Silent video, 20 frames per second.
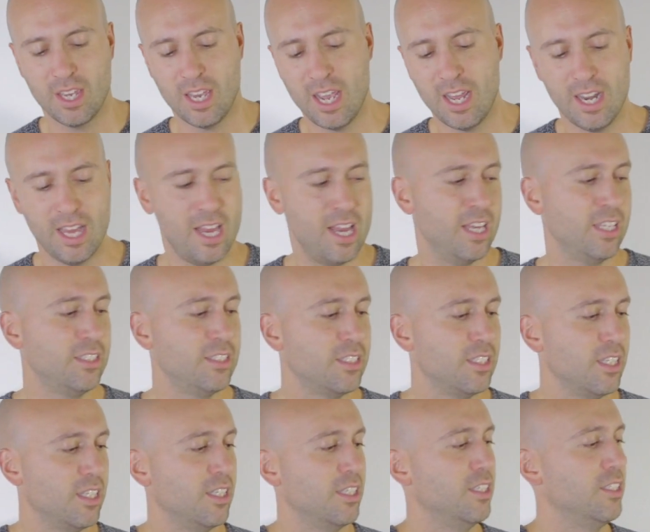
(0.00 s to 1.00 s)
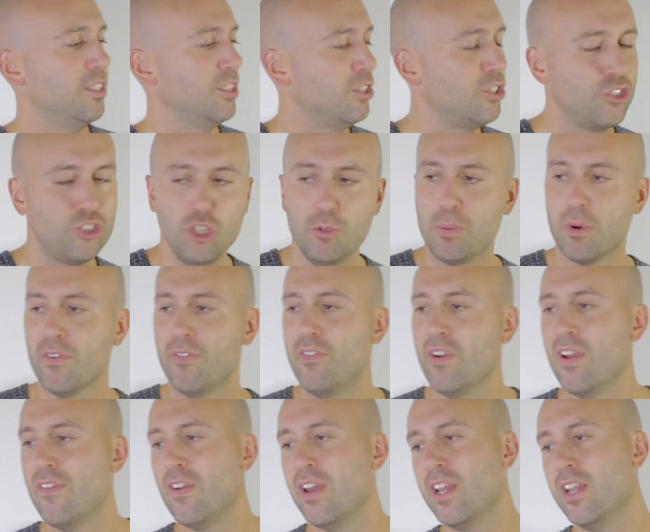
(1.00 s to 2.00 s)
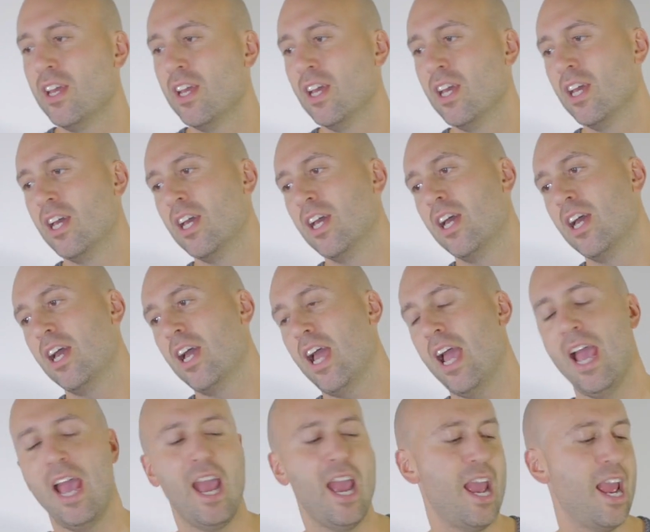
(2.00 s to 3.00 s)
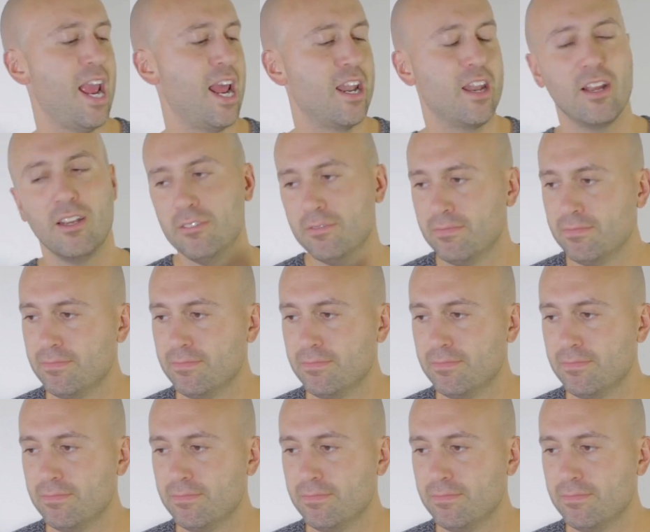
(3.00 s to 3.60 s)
It is super vivid, and